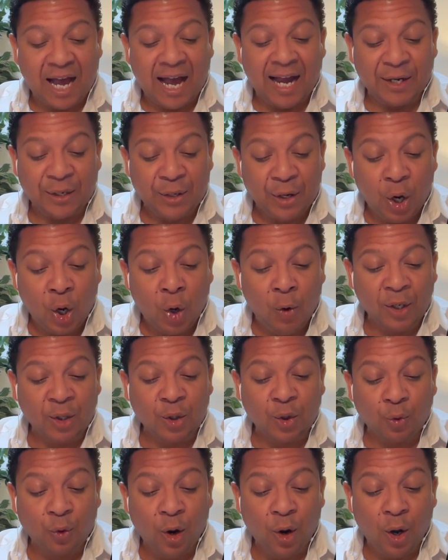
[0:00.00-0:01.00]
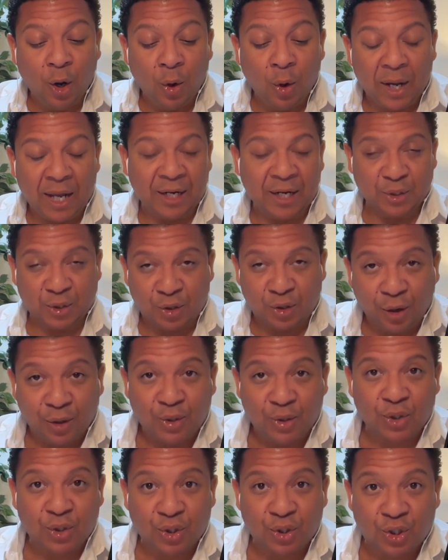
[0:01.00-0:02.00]
I know and grow, and it
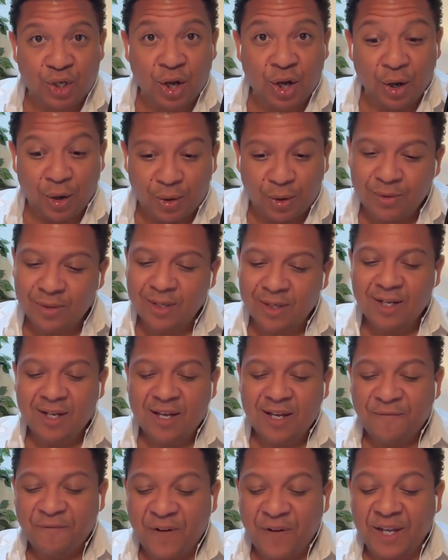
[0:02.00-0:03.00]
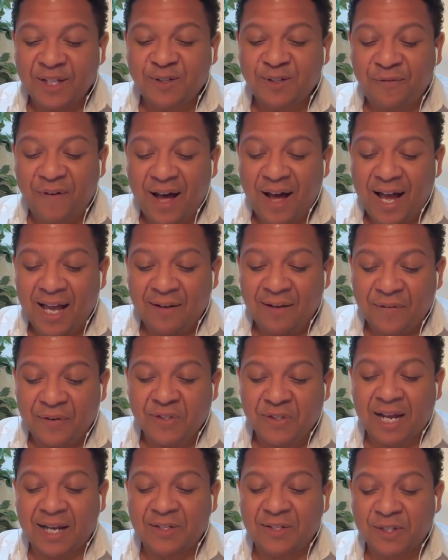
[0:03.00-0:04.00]
starts to show. Phase five
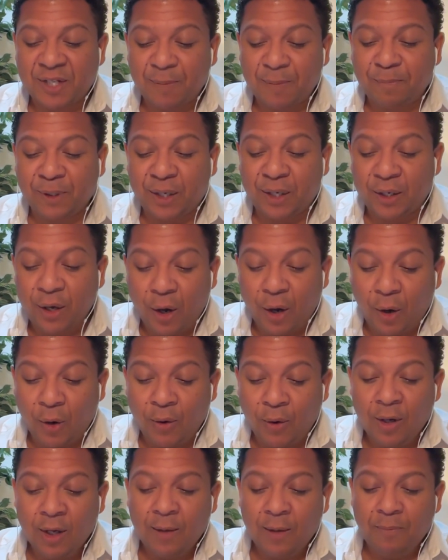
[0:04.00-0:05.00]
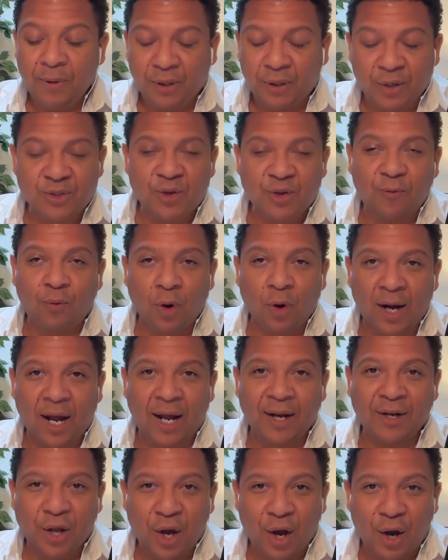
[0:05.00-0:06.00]
is I simply go because of what
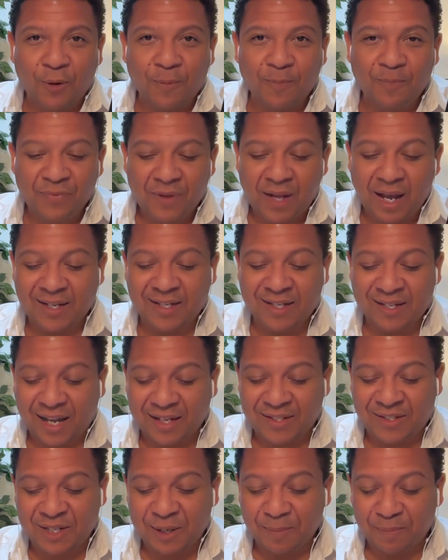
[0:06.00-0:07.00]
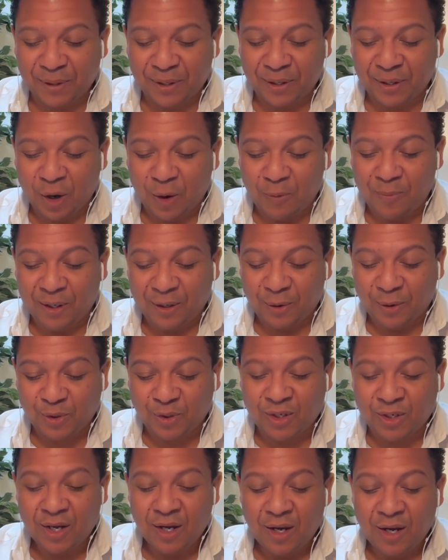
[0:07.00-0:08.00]
I know. I simply go
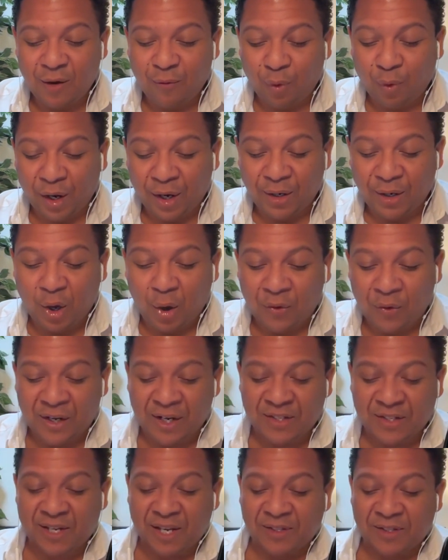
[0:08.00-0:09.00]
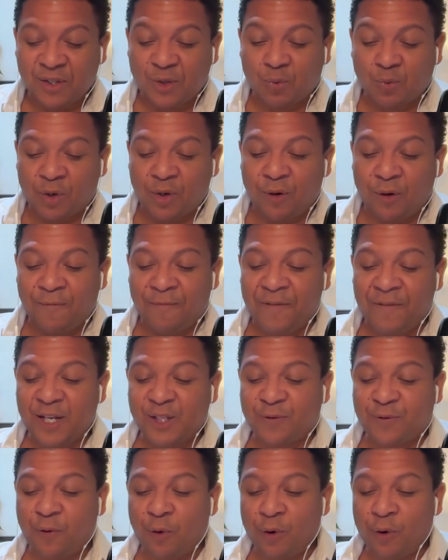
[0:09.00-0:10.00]
because of what I know. And then he says this: when you're in
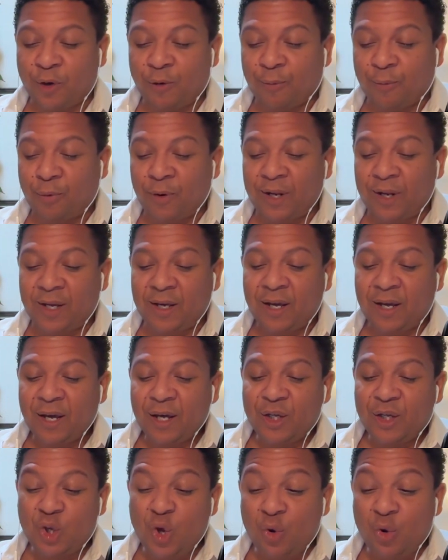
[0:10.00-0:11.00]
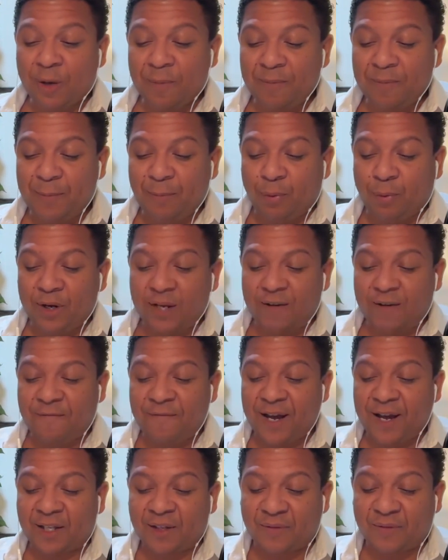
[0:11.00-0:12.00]
phase four, you can be pretty
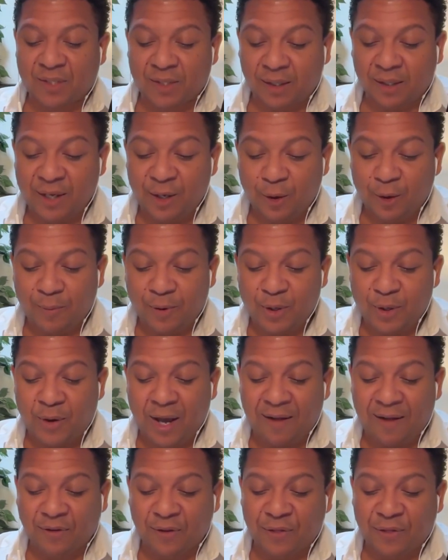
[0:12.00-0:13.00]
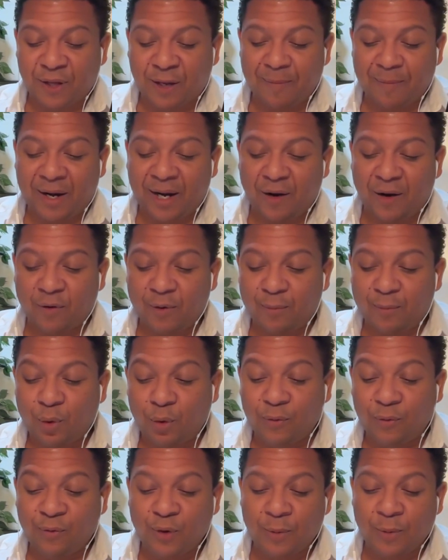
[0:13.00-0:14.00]
effective as a leader, but you have to think about every
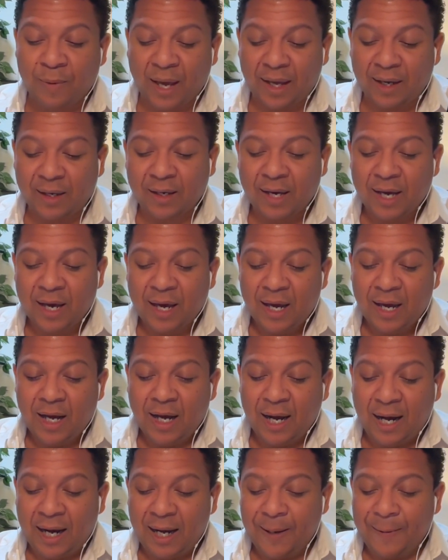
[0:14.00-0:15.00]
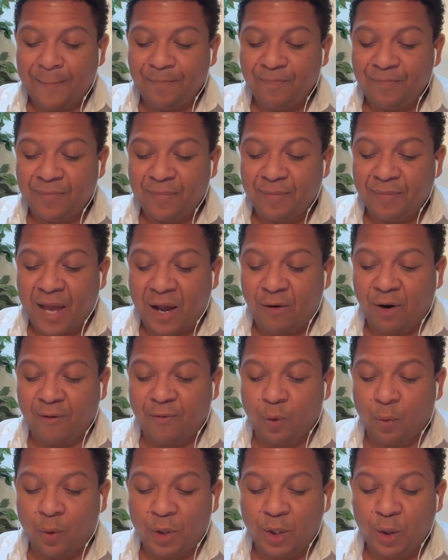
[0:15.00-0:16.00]
move you make.
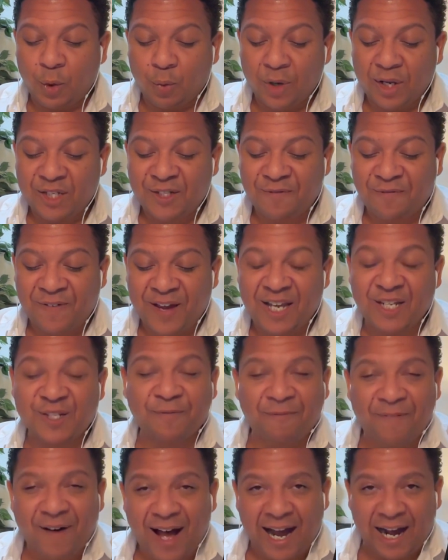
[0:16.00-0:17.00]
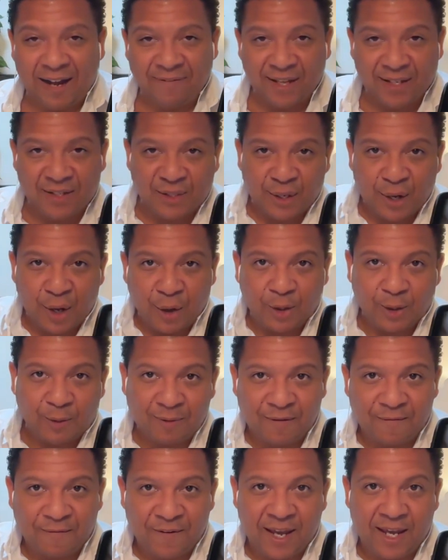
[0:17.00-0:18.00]
However, when you reach phase five, that's the
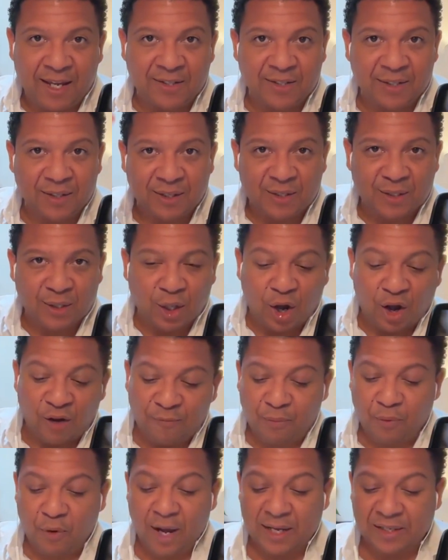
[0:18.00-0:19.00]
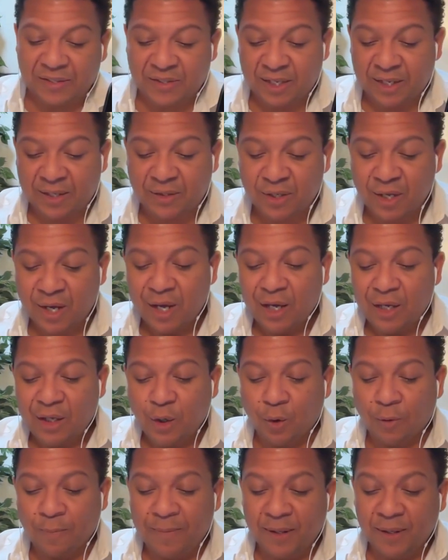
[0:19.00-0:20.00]
ultimate phase in this law of process.
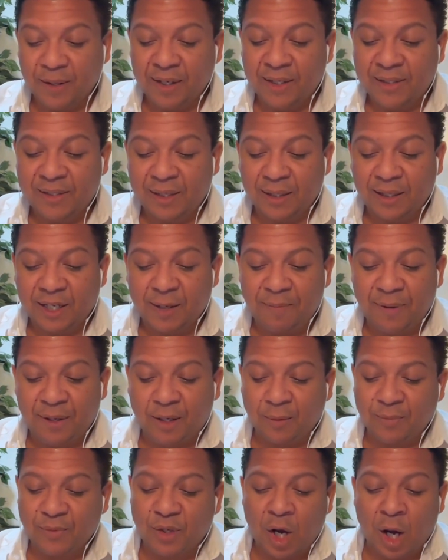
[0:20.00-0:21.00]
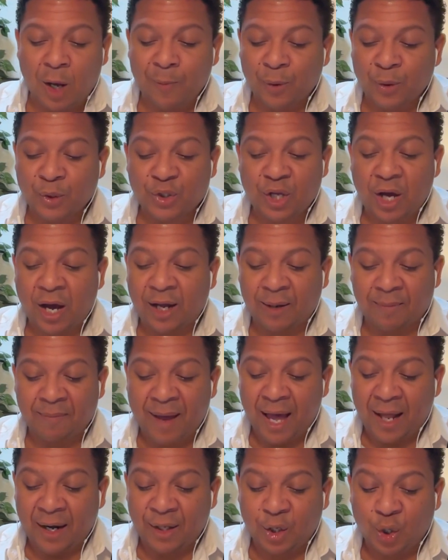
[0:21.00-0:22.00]
Your ability to lead becomes almost
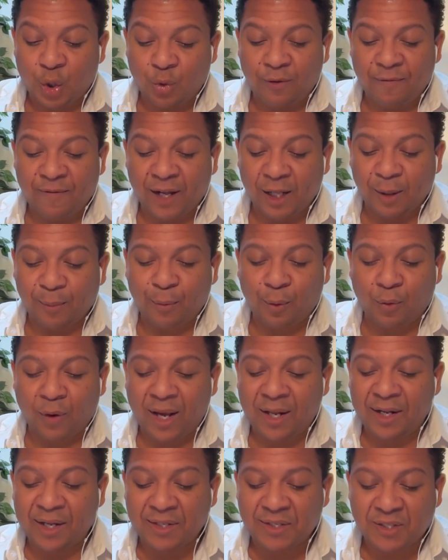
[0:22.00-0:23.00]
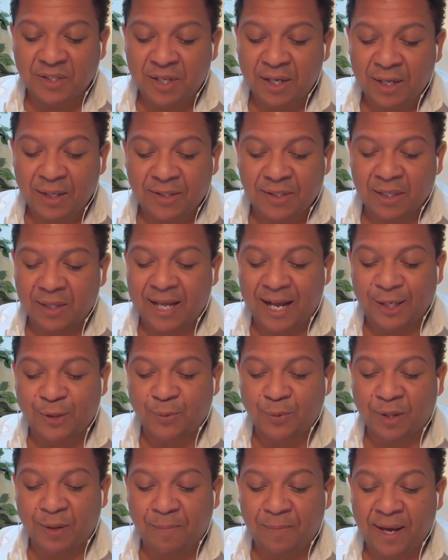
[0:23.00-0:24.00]
automatic. You develop great instincts, and
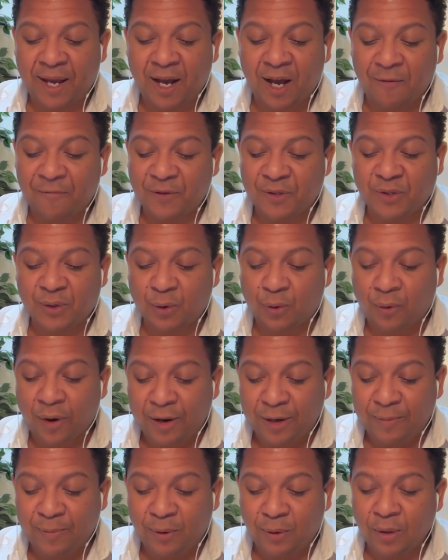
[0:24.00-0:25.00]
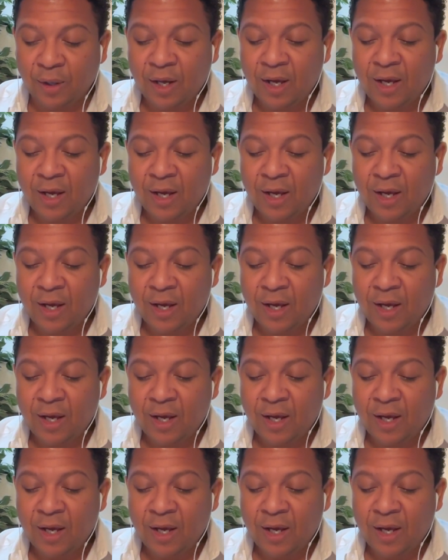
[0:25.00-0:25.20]
that's when the payoff is incredible.